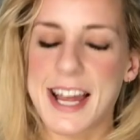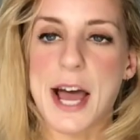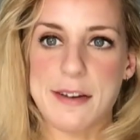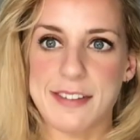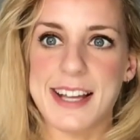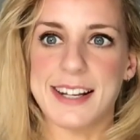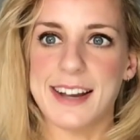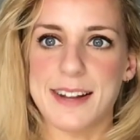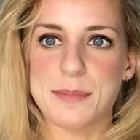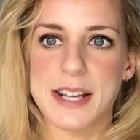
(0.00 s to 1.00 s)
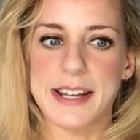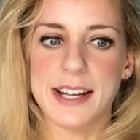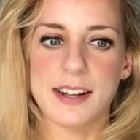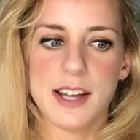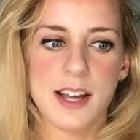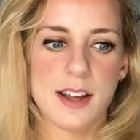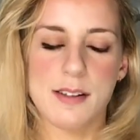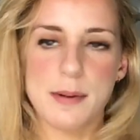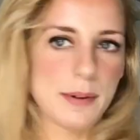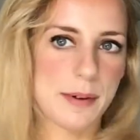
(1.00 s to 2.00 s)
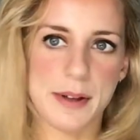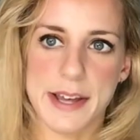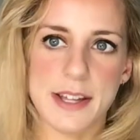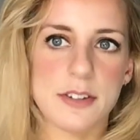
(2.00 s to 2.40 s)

dive in and be like, oh.